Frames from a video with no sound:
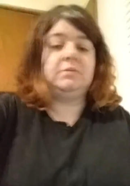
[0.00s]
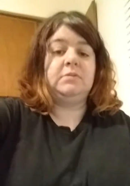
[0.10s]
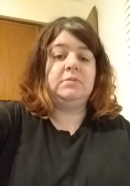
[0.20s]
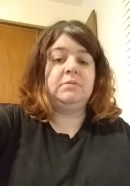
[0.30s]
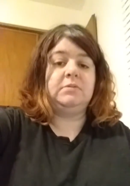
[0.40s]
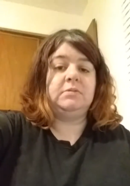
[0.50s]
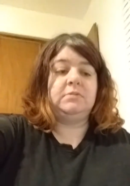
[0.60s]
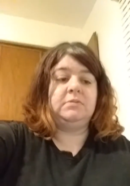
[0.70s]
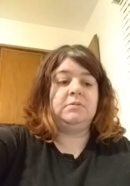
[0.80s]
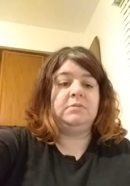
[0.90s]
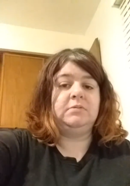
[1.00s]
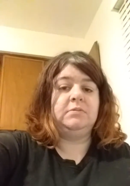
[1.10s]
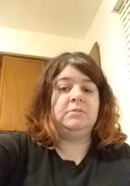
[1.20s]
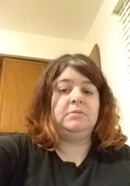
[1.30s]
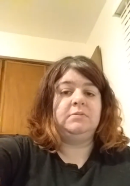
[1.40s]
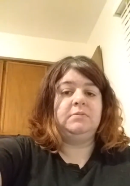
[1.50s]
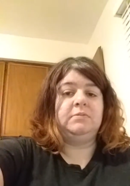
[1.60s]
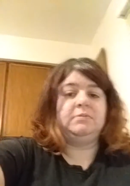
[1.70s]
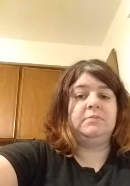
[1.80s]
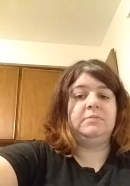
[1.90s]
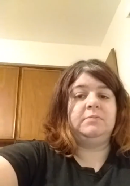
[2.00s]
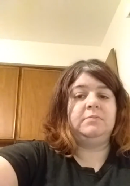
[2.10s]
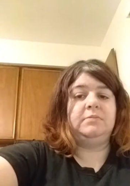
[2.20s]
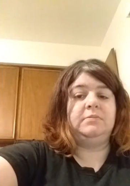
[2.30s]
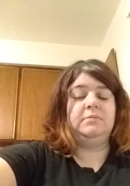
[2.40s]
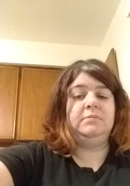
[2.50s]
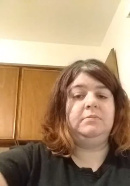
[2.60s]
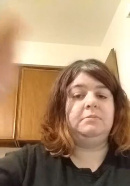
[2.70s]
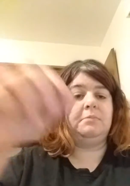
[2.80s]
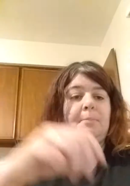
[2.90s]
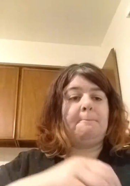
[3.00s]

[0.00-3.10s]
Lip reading: No one is speaking in this clip.